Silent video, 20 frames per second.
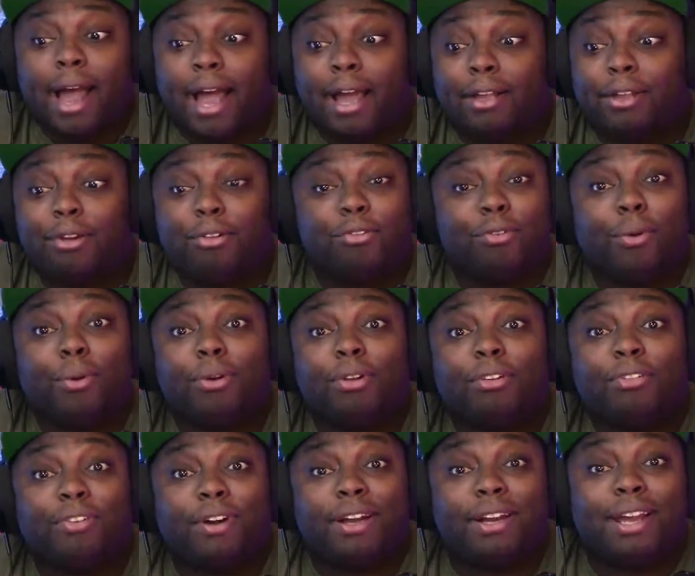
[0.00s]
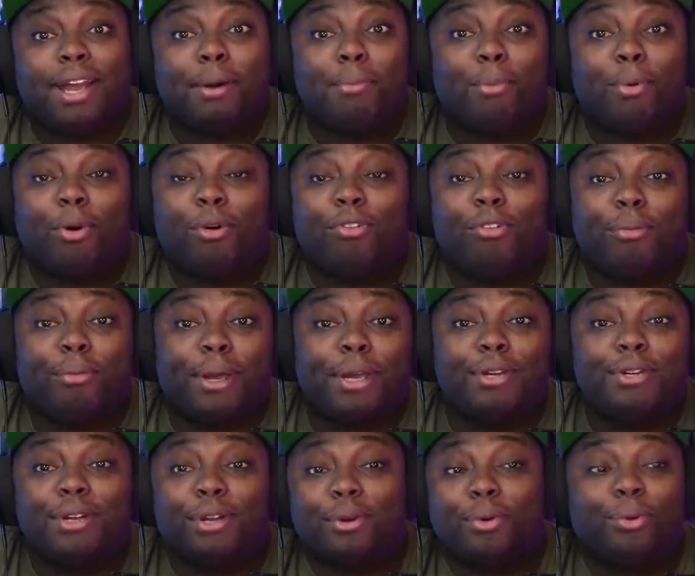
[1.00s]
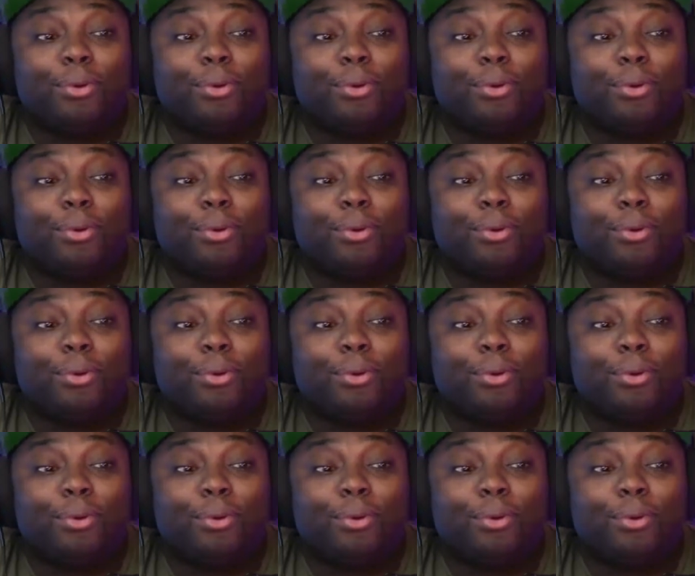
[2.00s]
I look forward to finding out more information.